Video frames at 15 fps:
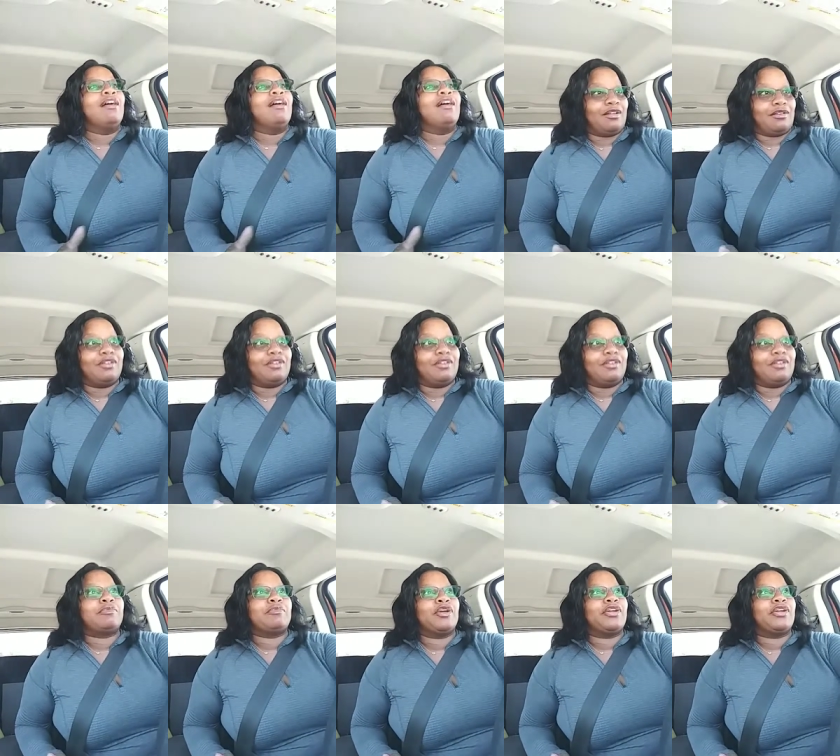those
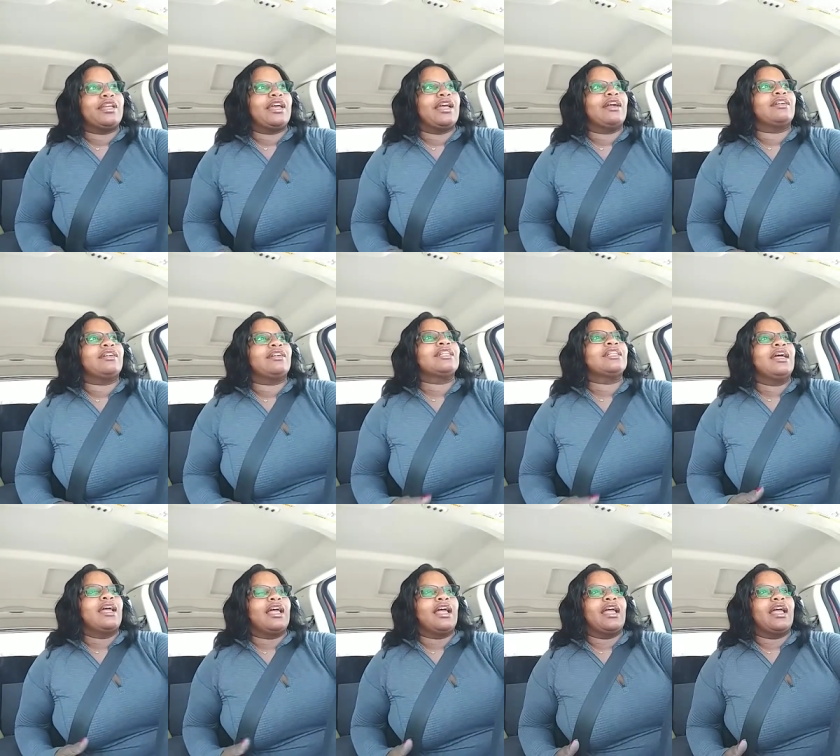millionaires,
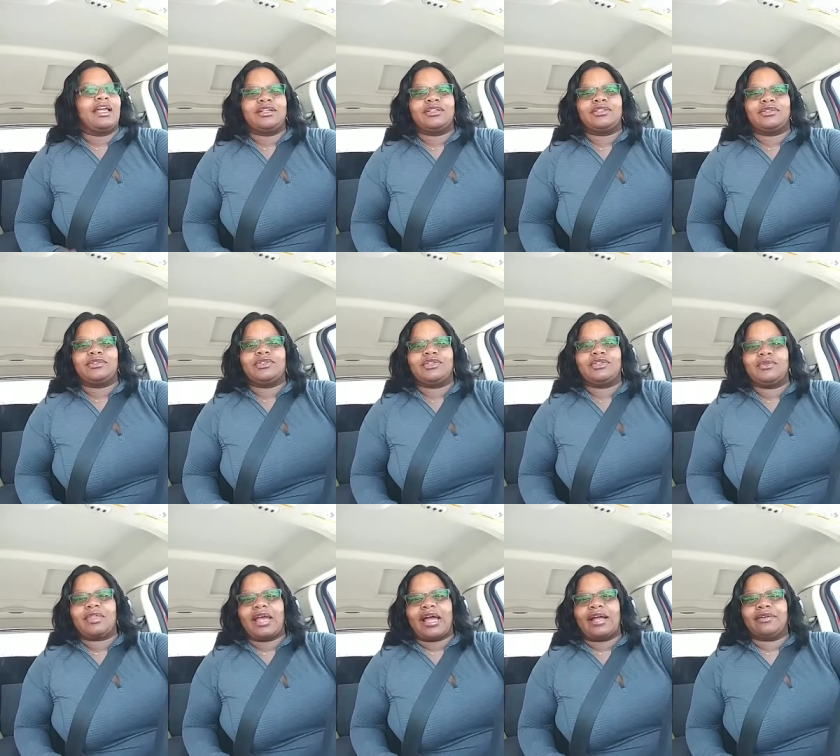and do
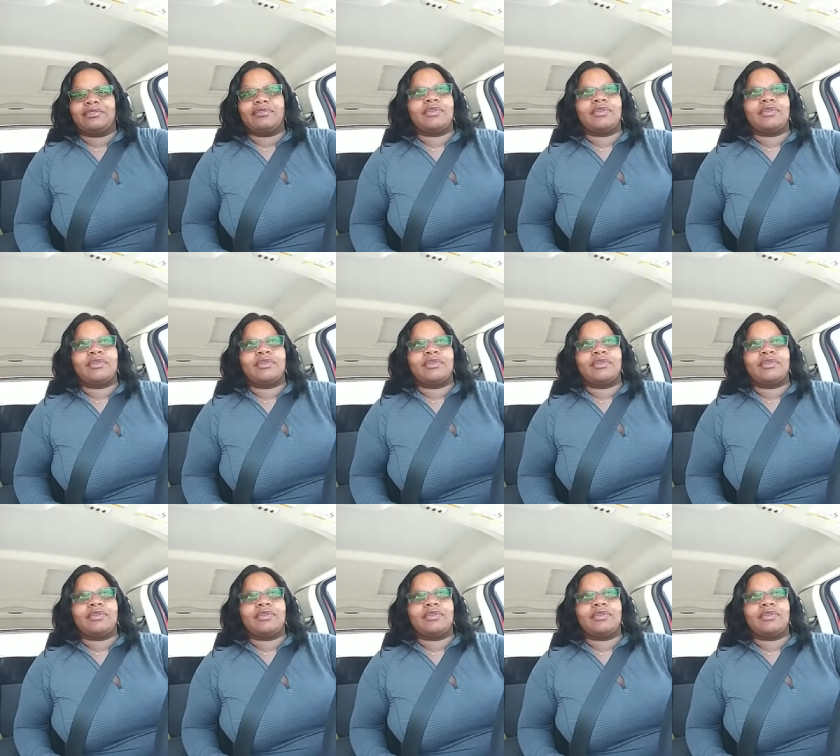that.